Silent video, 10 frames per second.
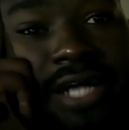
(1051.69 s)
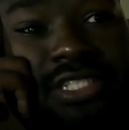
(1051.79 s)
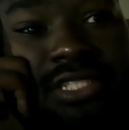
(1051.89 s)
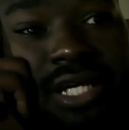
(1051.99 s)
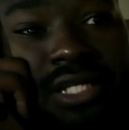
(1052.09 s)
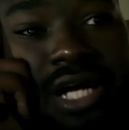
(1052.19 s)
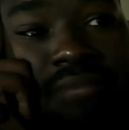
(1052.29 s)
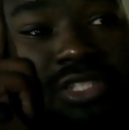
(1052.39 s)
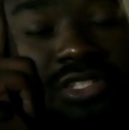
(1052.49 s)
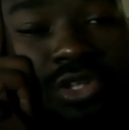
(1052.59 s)
I just get.
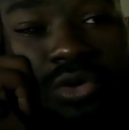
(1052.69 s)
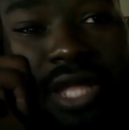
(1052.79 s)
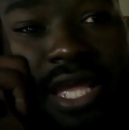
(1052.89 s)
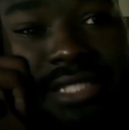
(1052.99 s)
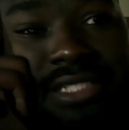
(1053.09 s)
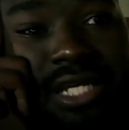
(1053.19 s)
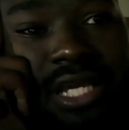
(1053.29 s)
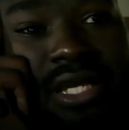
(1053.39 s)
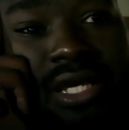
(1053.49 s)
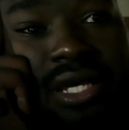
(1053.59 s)
I'm just so
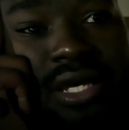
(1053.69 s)
lazy.